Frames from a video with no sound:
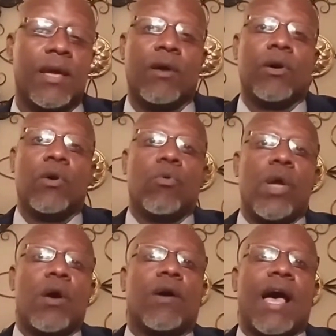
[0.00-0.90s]

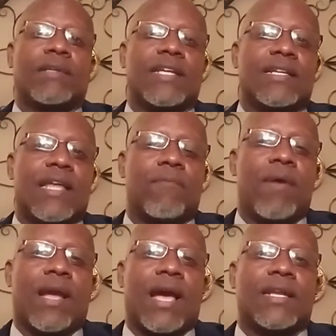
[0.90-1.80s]
Well, I take that
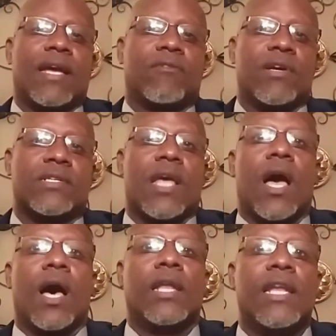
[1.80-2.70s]
back. I digress.
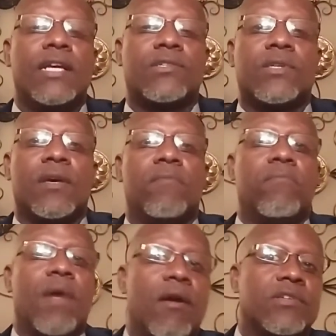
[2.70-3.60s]
Unless
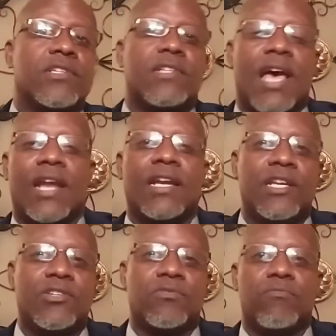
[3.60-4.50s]
marriage is not an
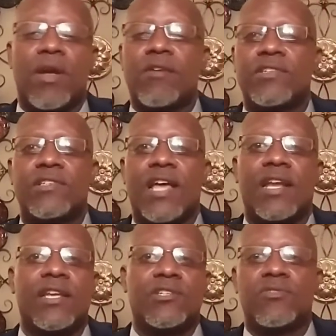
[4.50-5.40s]
issue. Marriage is not
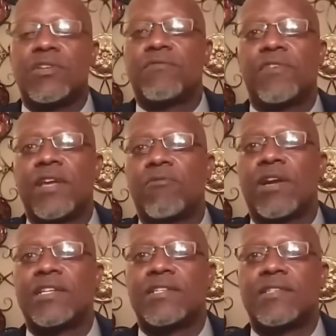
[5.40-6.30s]
an issue, then forget what
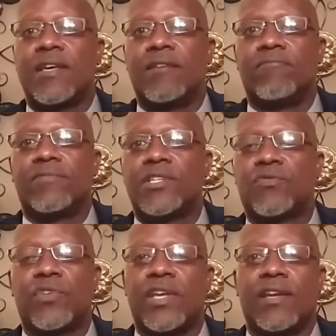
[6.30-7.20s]
I just said. Just
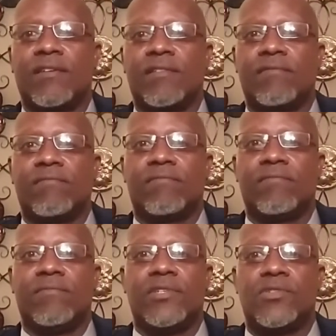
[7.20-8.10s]
forget it.
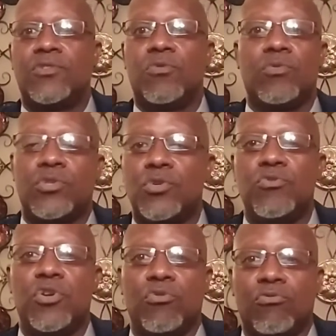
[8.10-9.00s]
Just do
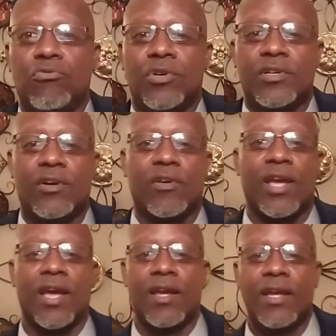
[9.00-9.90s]
you.
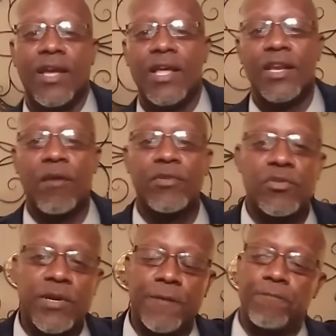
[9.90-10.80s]
Okay. Number
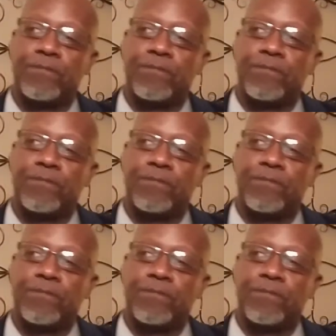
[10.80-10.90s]
3.